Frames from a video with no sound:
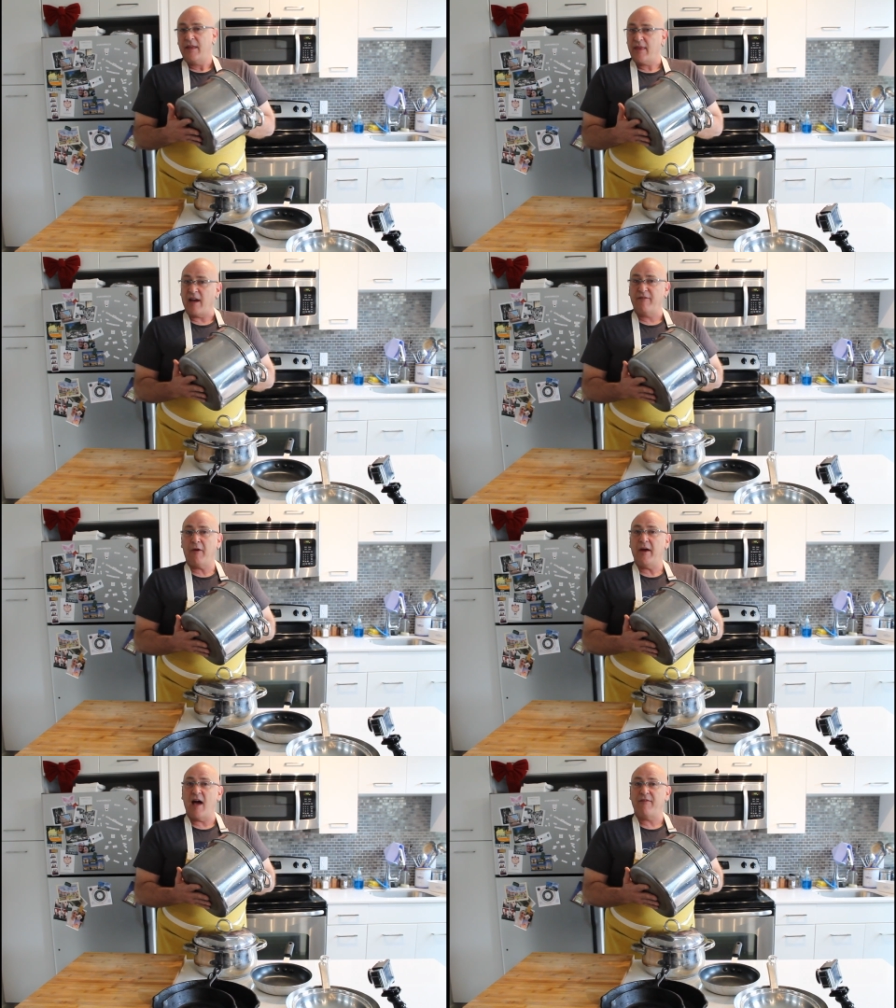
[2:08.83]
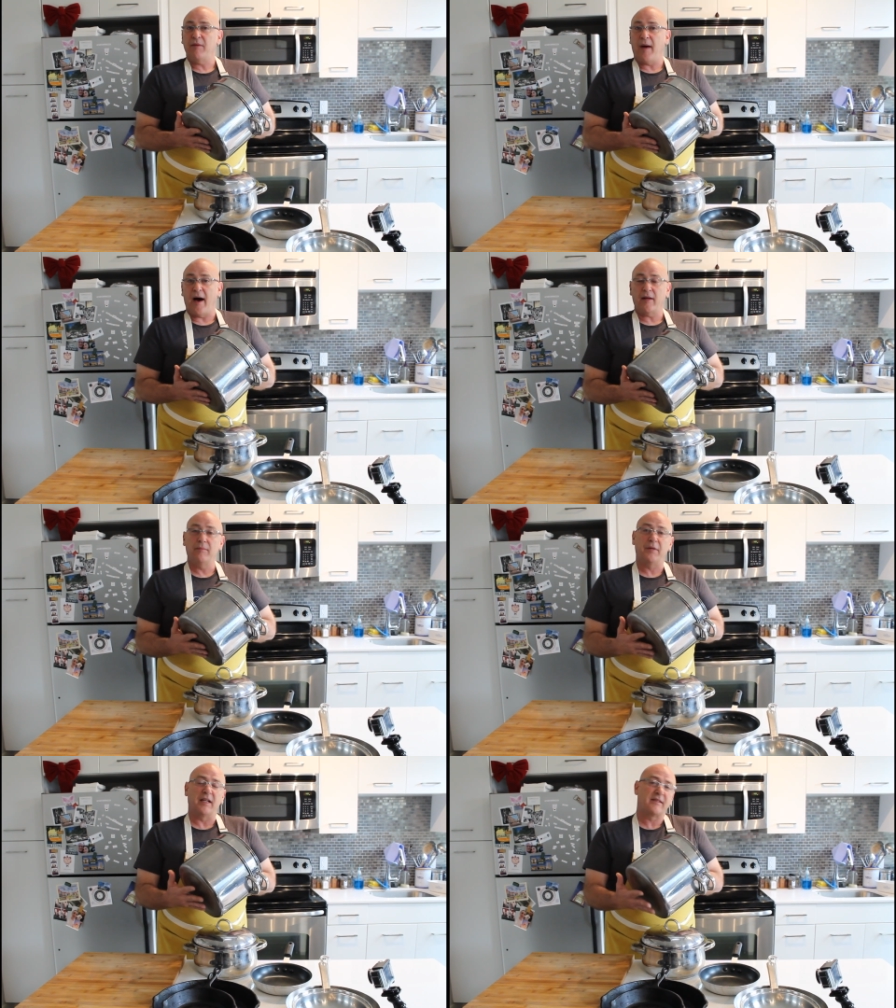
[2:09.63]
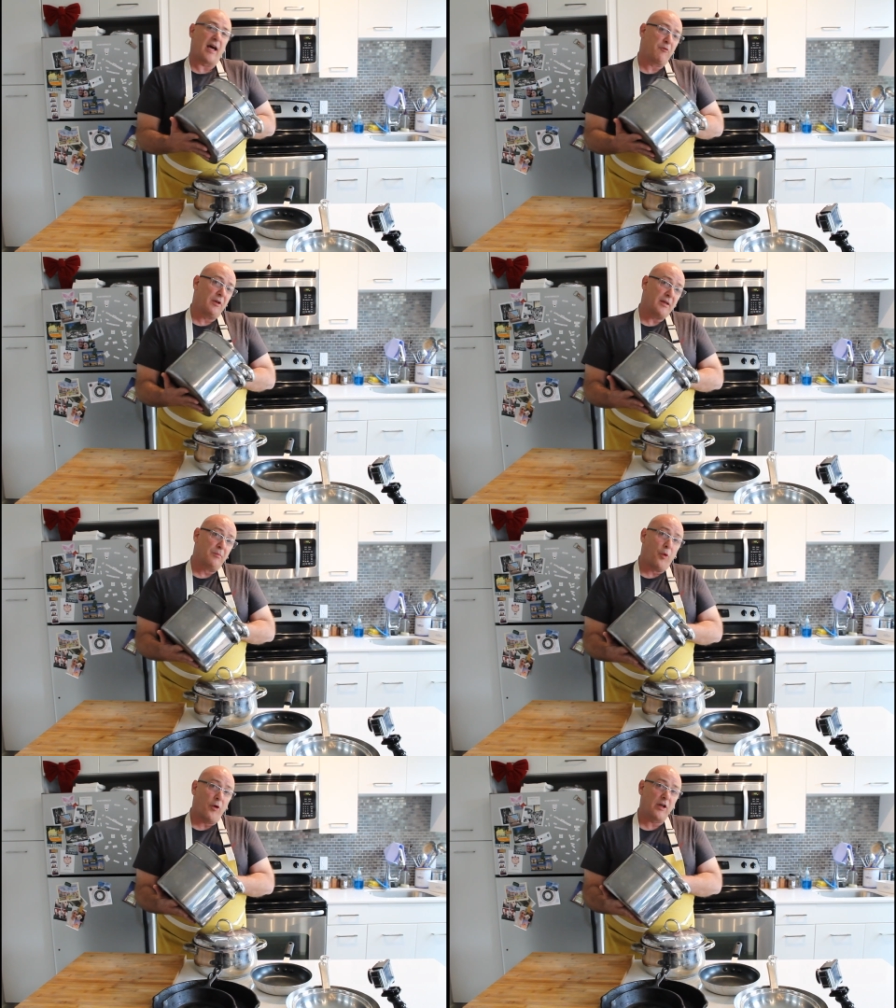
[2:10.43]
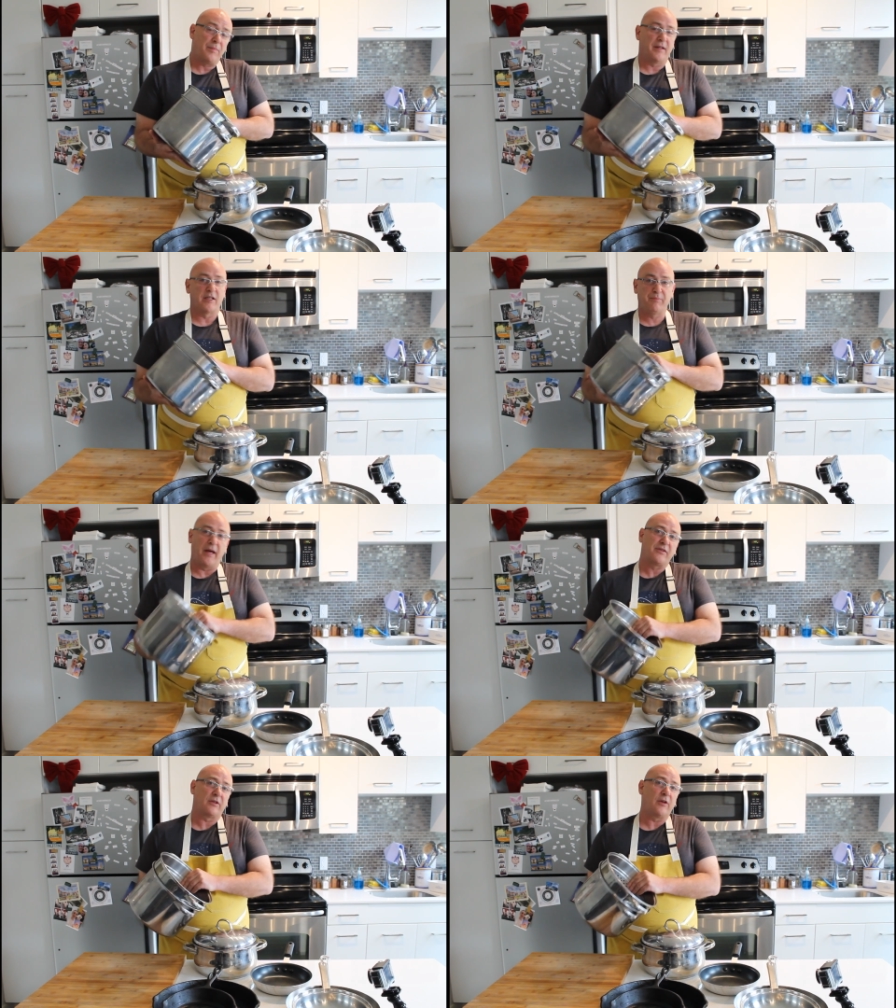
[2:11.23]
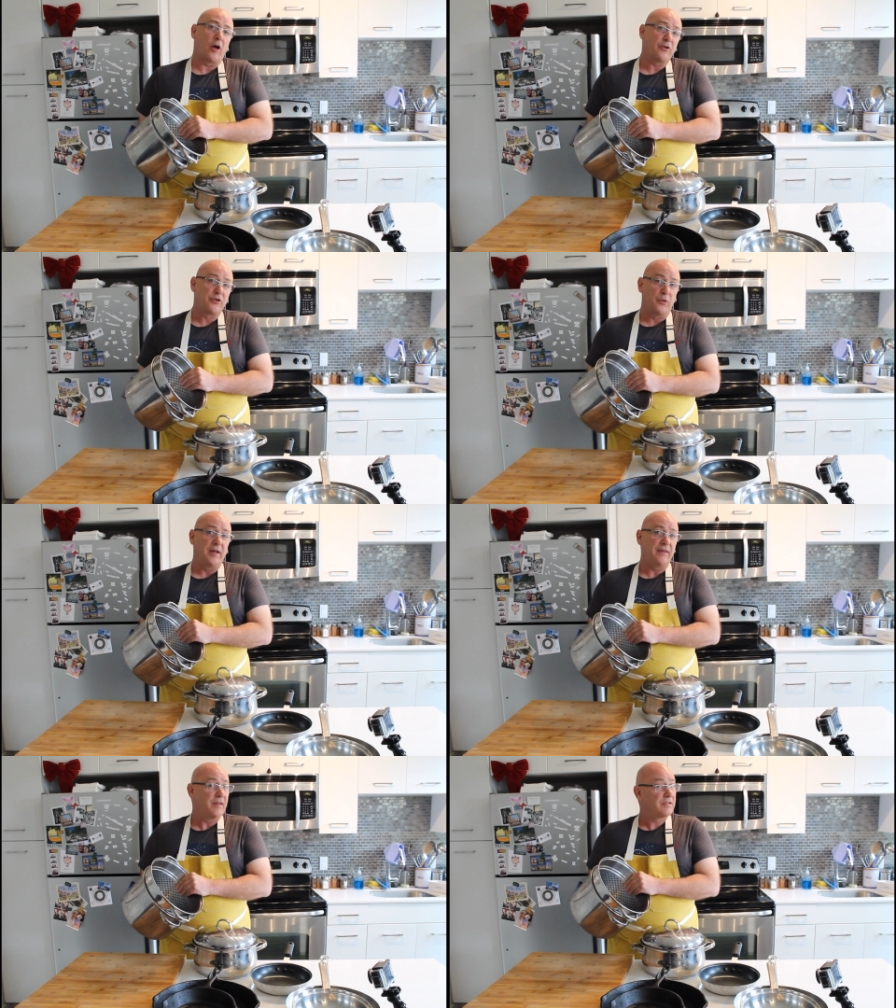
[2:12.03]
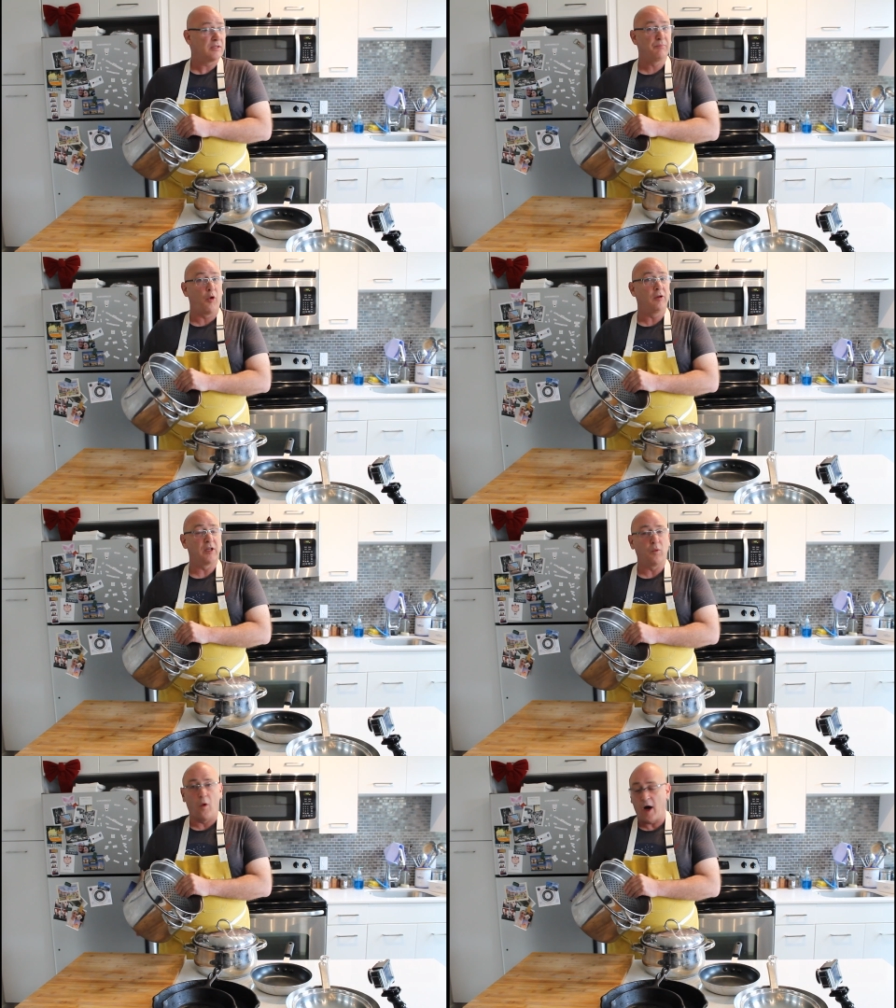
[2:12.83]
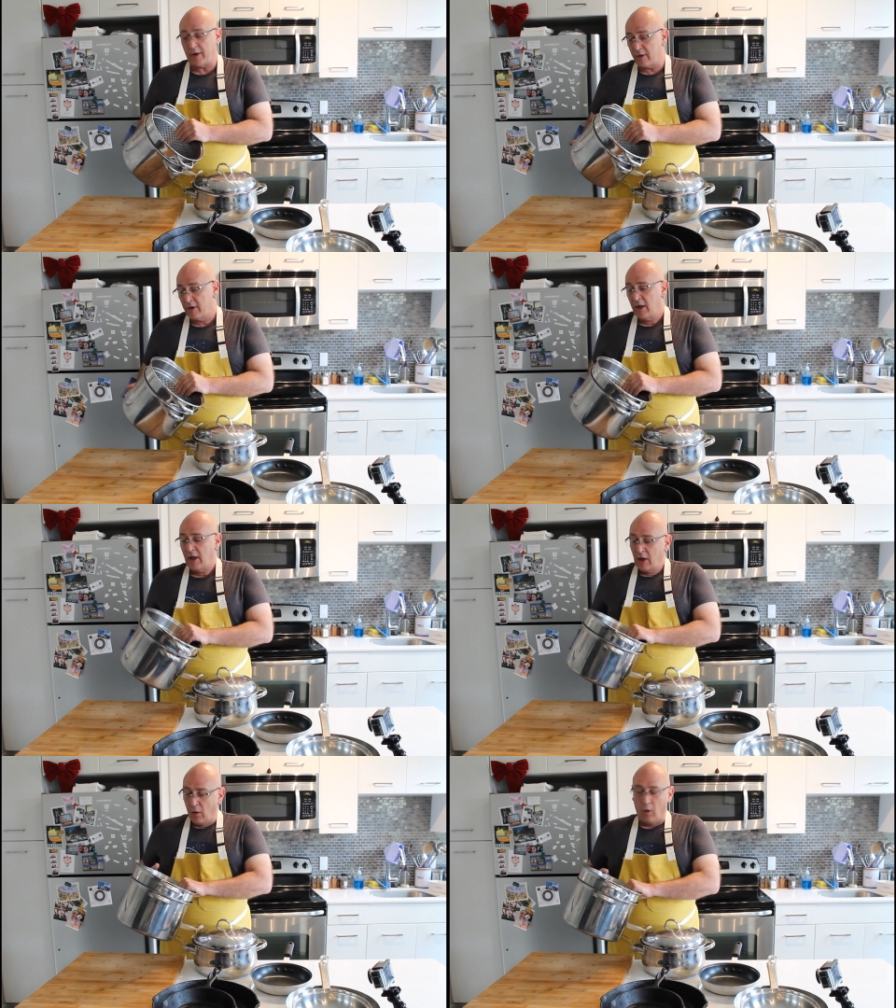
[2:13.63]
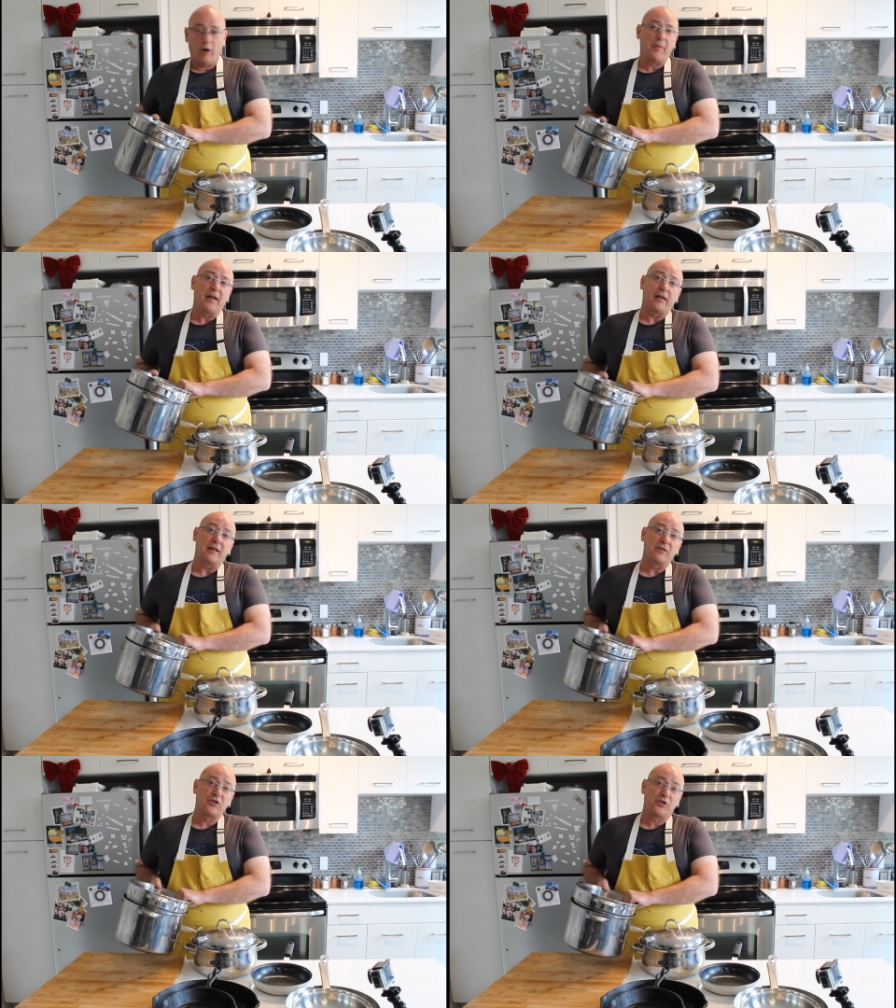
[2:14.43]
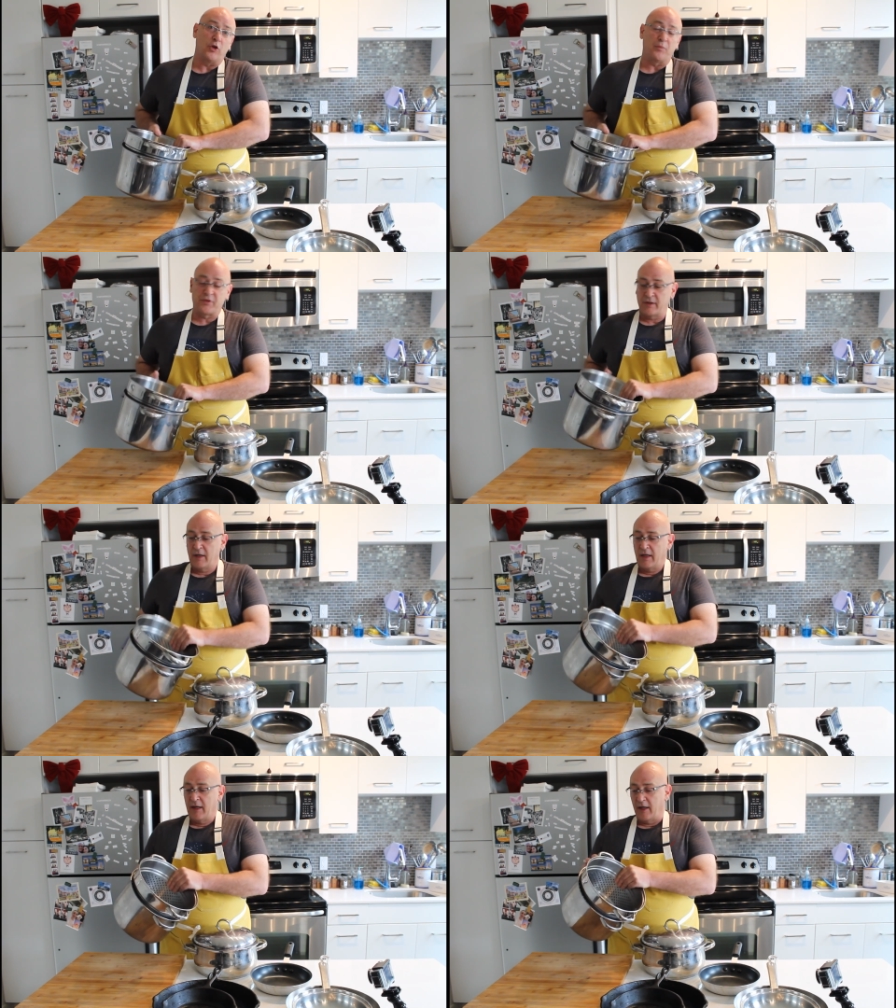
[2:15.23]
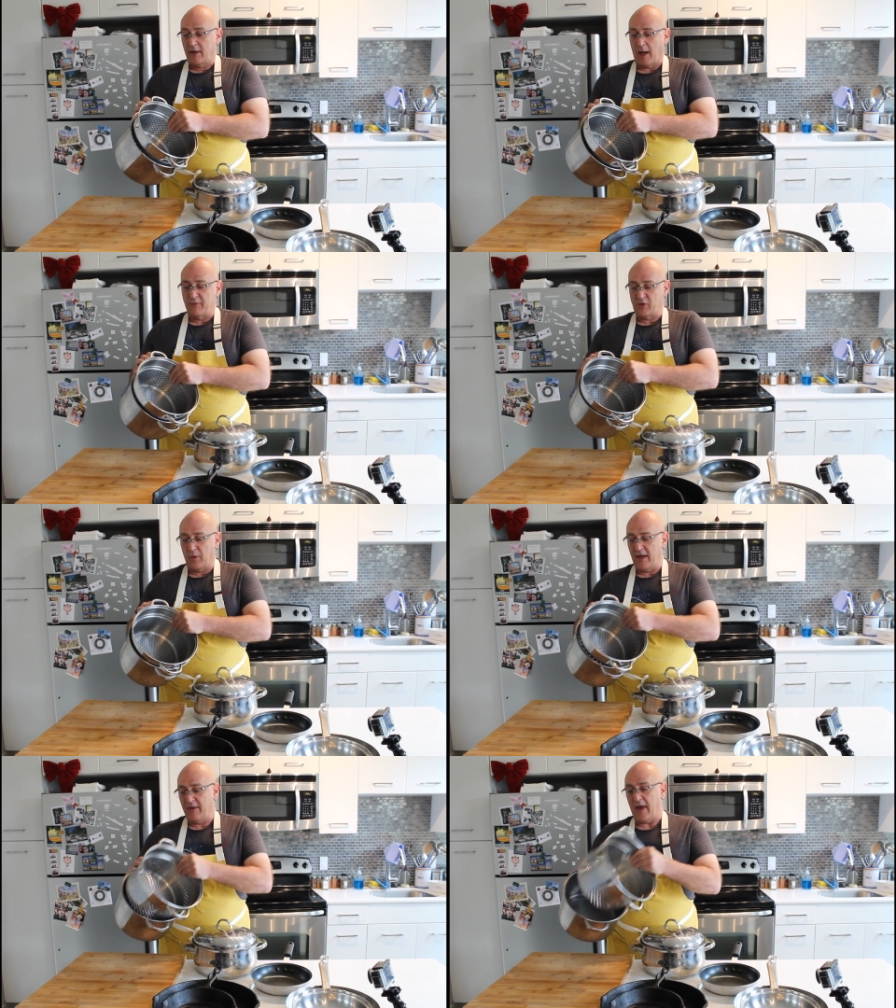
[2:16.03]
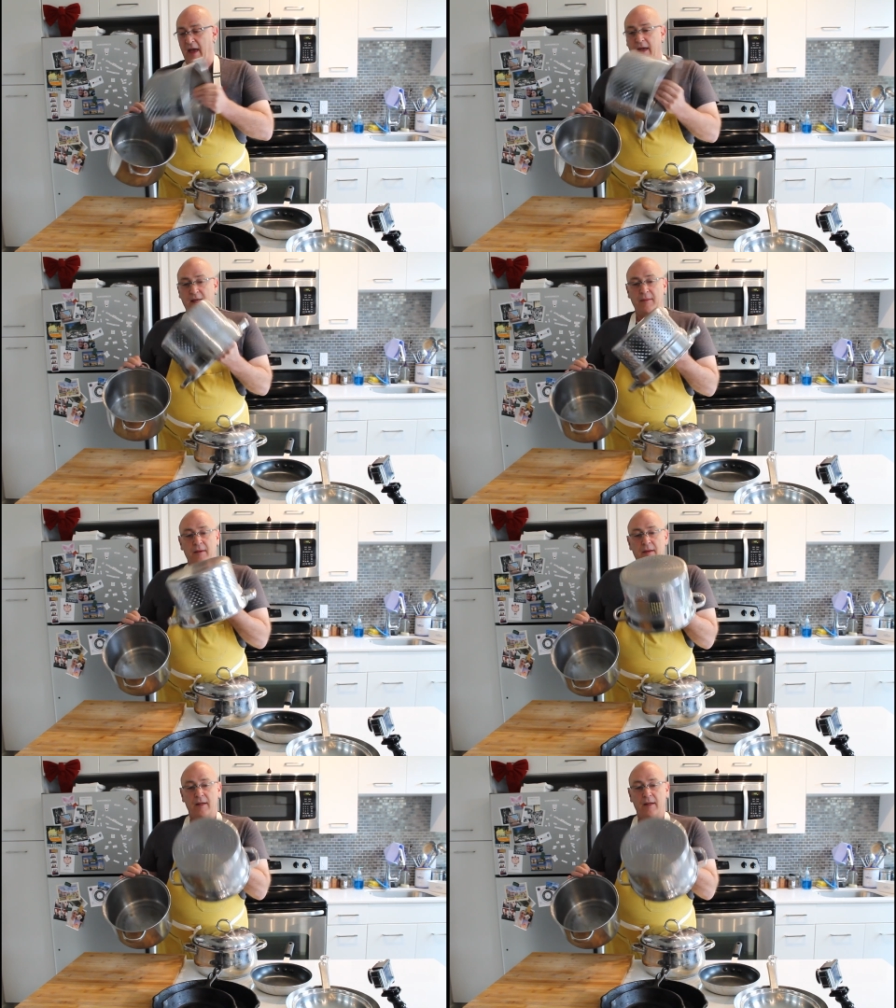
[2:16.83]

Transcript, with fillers: Not a very heavy bottom, but it's not really important because basically all you're doing in this is boiling water or making soups. It comes with a